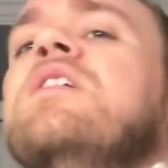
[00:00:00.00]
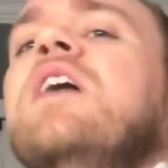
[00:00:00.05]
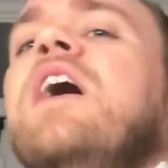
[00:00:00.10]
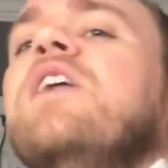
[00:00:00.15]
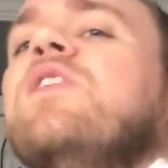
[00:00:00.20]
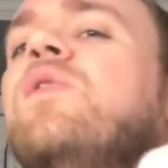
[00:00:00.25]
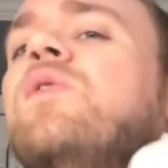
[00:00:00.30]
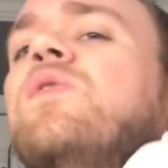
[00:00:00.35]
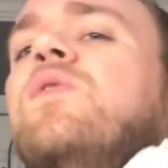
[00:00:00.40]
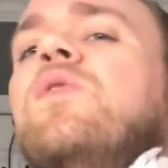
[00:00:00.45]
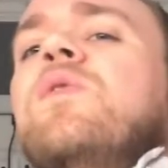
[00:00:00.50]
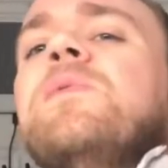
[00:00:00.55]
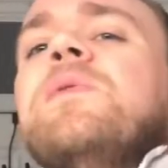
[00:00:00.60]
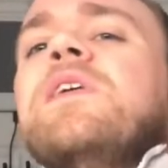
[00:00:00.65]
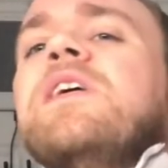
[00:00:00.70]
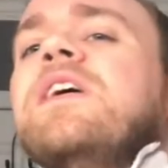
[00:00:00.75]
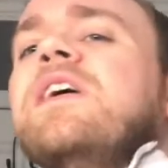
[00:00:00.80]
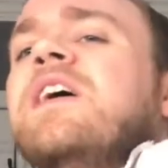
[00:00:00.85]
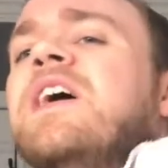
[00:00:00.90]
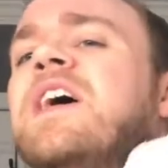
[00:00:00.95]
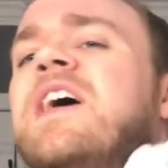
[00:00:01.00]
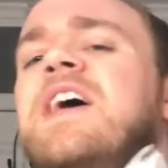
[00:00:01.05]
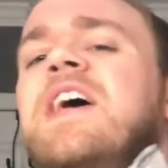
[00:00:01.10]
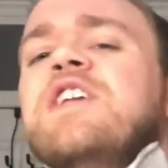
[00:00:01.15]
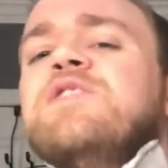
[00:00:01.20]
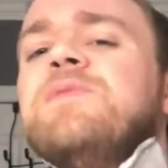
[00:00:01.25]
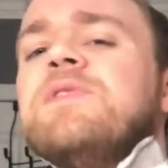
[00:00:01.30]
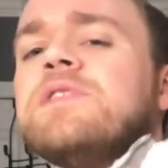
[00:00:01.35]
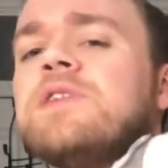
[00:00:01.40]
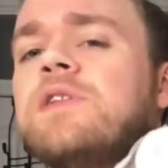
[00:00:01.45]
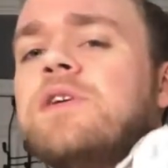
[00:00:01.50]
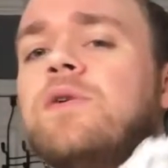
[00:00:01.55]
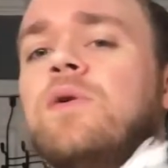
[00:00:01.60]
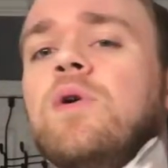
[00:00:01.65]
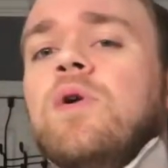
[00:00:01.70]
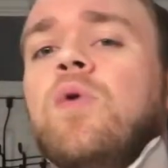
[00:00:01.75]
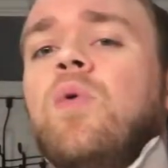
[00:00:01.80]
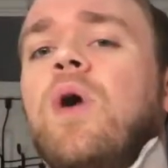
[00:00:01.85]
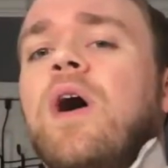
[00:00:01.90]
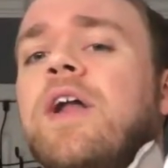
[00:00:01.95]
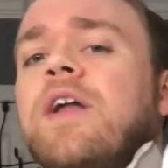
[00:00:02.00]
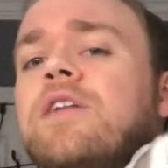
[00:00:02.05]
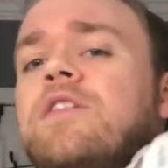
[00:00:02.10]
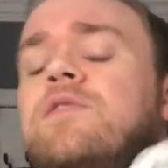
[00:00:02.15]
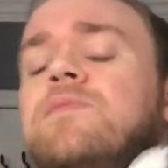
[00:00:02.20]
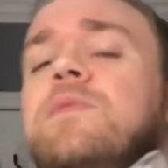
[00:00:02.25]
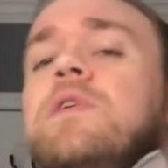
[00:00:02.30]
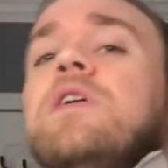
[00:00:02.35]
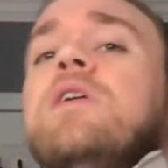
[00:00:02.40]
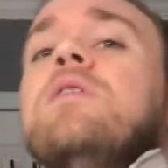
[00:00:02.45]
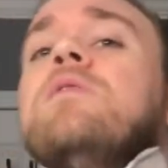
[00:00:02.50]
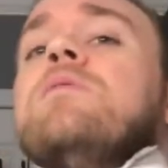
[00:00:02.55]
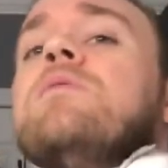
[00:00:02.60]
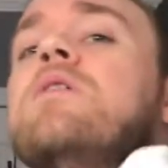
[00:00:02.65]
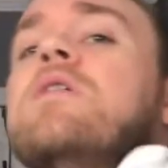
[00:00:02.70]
I don't normally, it smells a little aquatic to me.